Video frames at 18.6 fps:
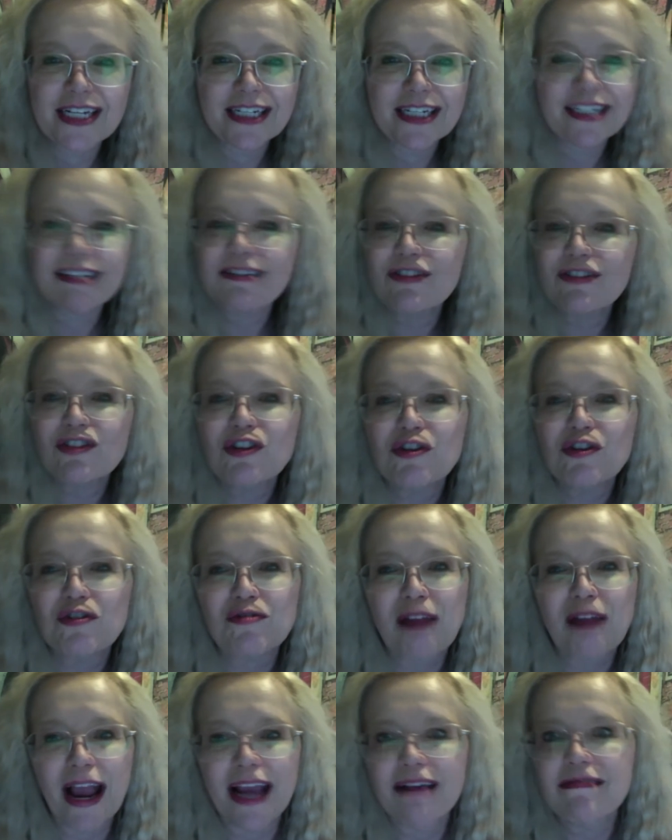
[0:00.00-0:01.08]
It was
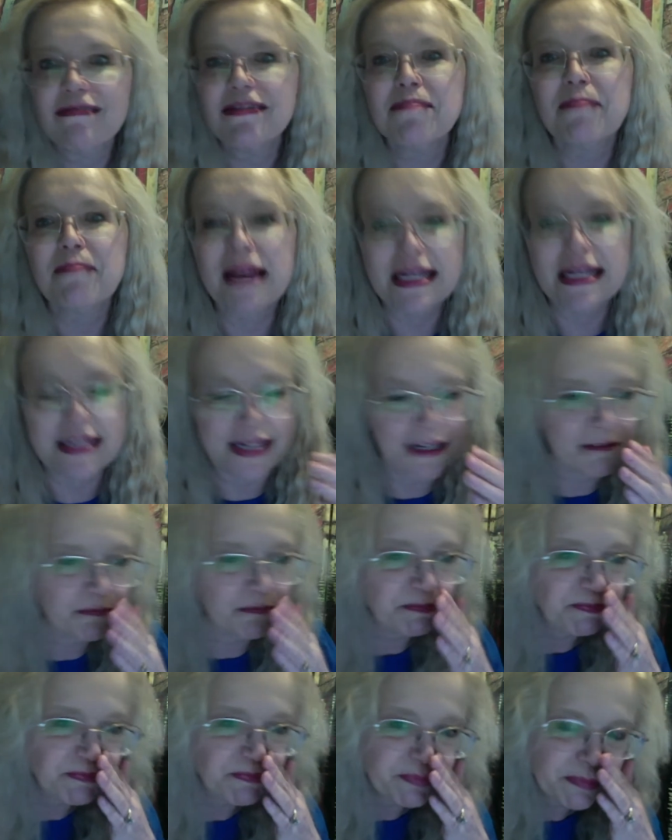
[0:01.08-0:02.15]
great. It was amazing.
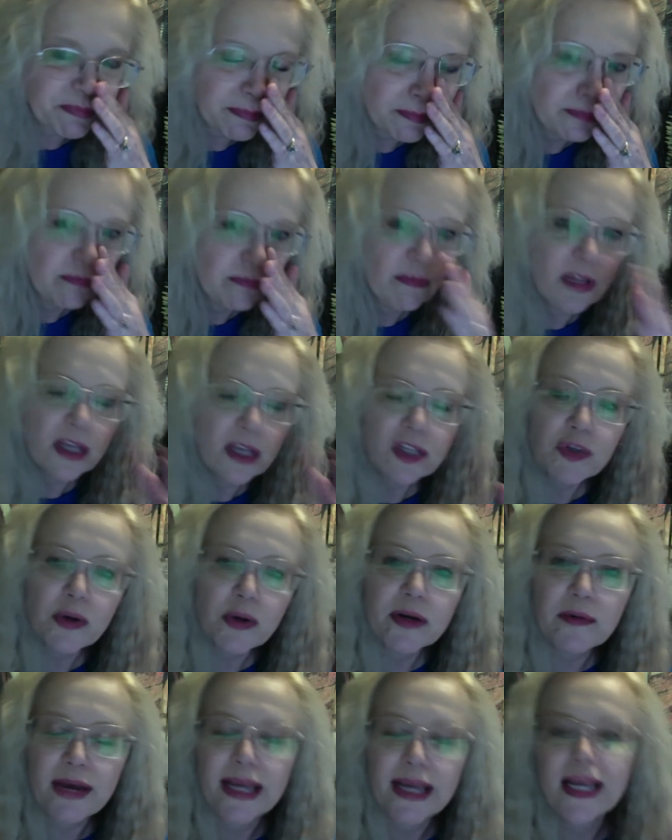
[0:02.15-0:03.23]
So
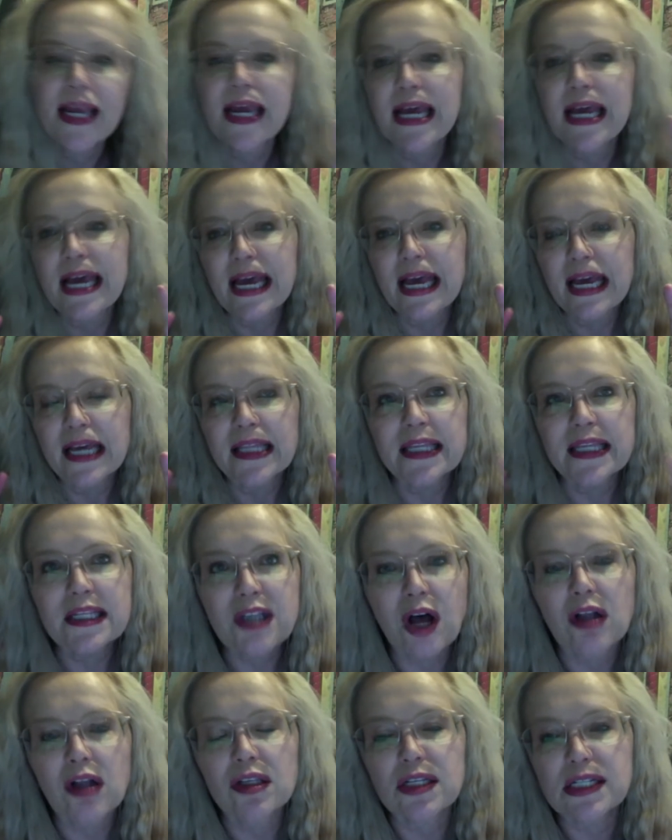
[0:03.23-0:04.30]
anyway, this
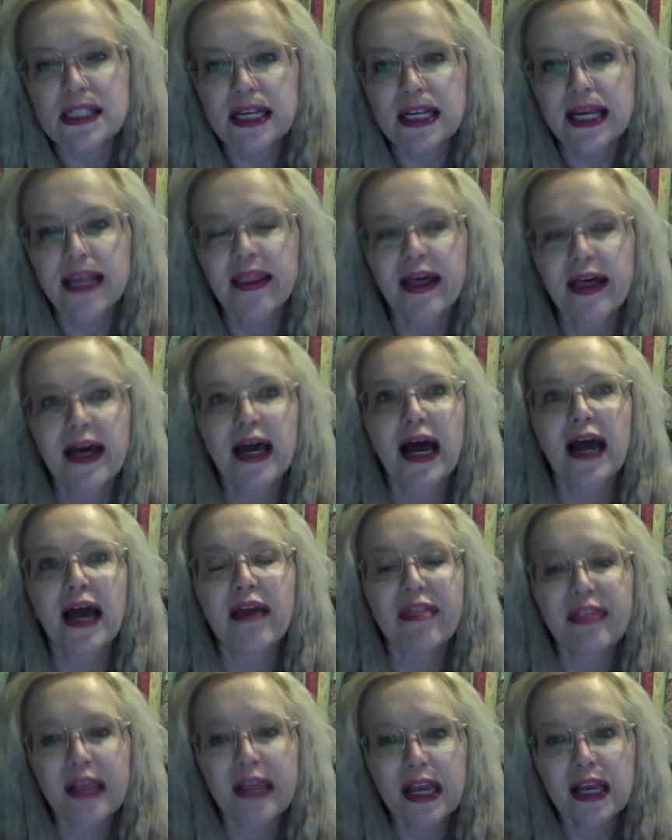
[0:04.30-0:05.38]
all to say that I
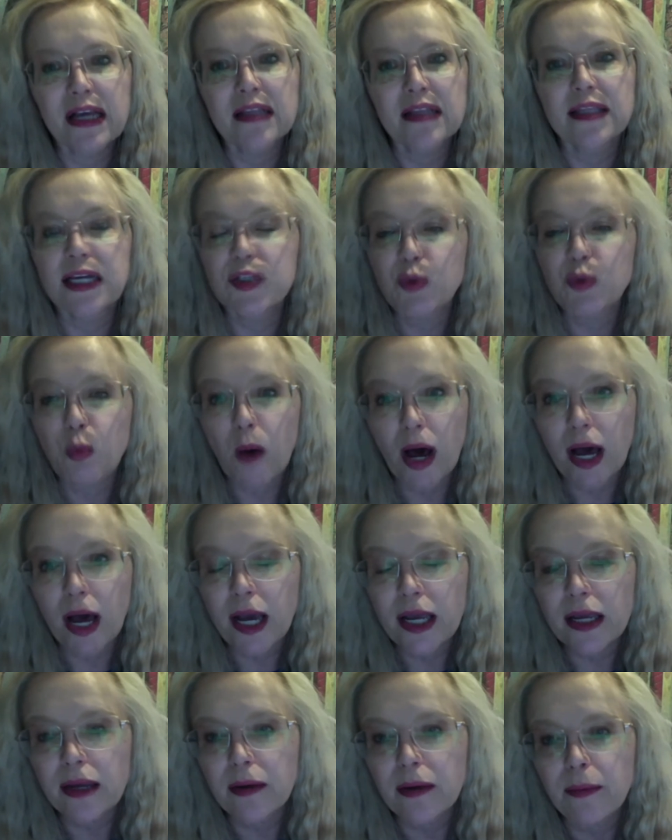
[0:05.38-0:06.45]
think that's
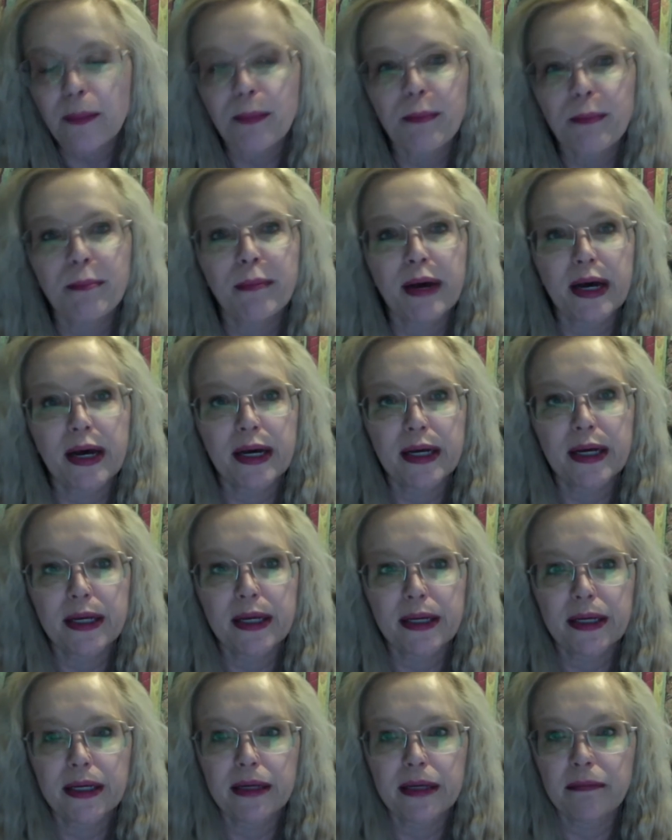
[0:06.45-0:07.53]
why
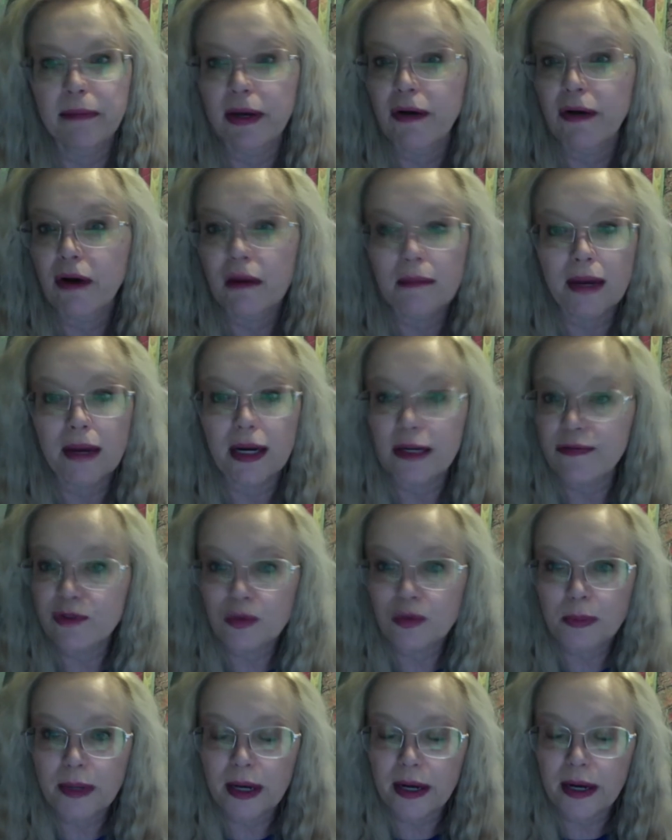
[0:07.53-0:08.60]
my grandma lived to
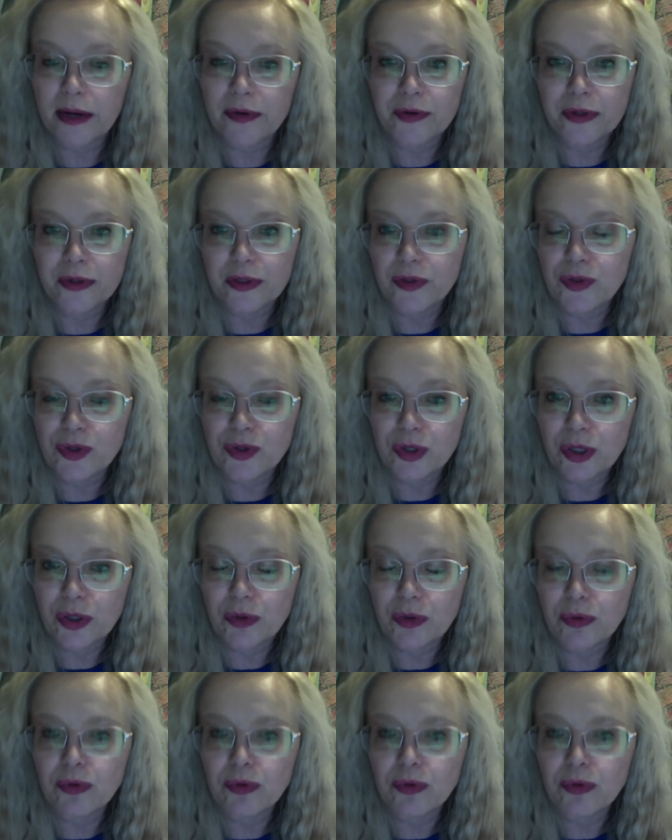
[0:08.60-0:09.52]
be 102.